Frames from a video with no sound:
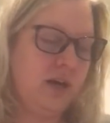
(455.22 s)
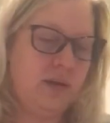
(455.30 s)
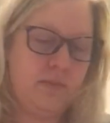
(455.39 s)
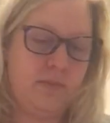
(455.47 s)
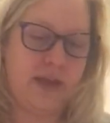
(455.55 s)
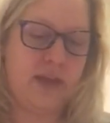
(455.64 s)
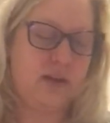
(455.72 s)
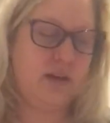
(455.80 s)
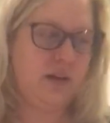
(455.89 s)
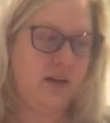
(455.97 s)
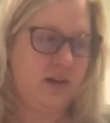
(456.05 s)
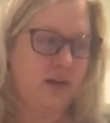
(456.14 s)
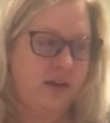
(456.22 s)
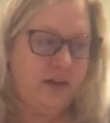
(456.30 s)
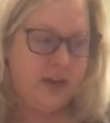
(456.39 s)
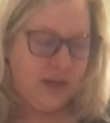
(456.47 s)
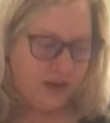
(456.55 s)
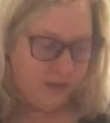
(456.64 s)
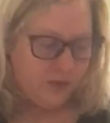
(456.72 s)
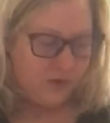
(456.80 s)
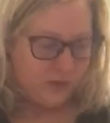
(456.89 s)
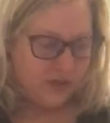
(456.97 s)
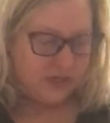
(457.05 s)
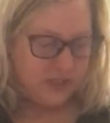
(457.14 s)
But, alright, I'm
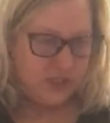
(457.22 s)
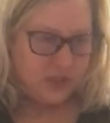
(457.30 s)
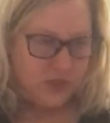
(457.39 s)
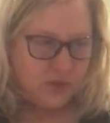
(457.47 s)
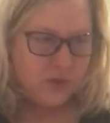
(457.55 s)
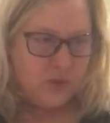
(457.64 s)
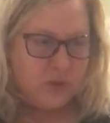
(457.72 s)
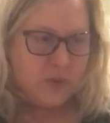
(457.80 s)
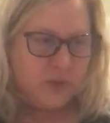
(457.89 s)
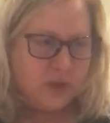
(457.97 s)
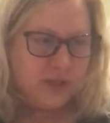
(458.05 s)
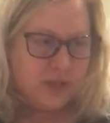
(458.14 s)
going to,